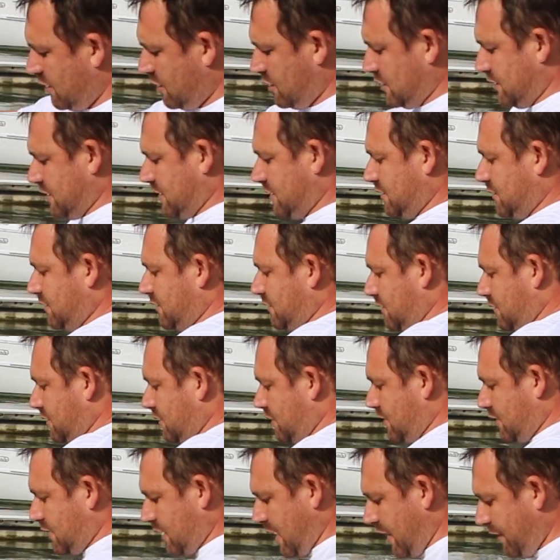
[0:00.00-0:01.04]
because
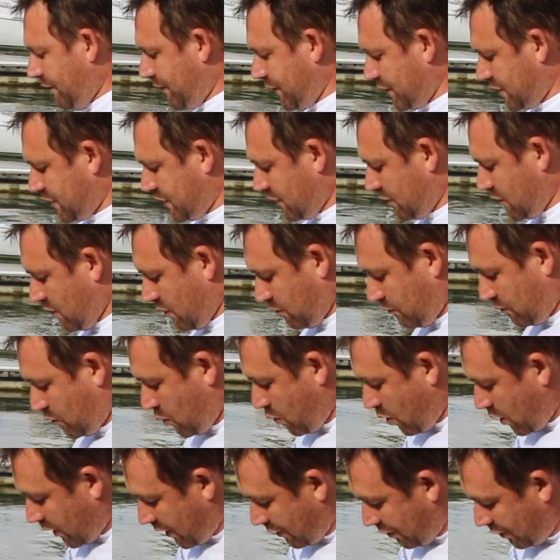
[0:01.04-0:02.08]
kingfish have got
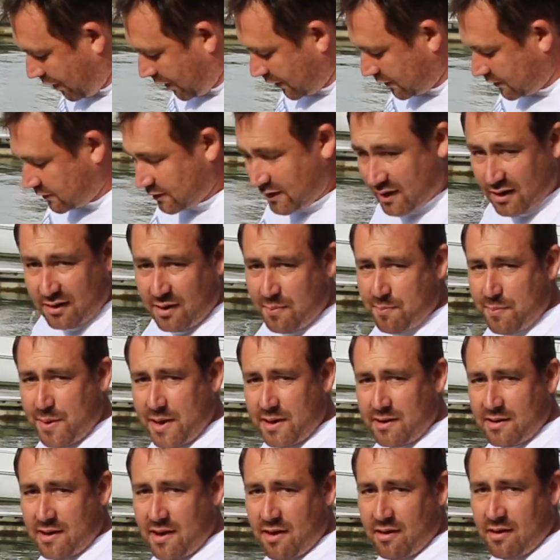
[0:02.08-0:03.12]
quite a thin skin
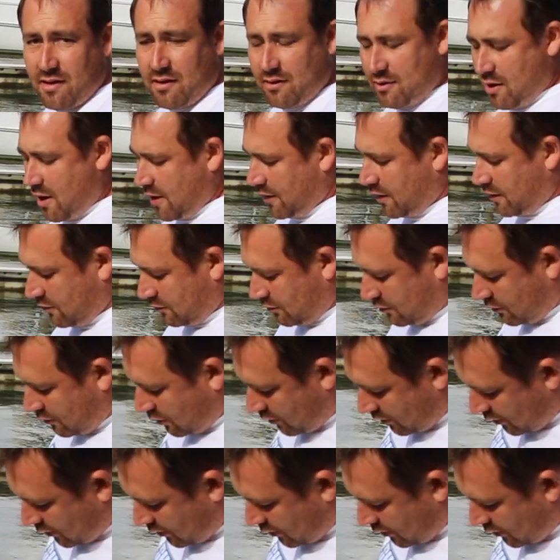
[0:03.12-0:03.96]
compared to other, like in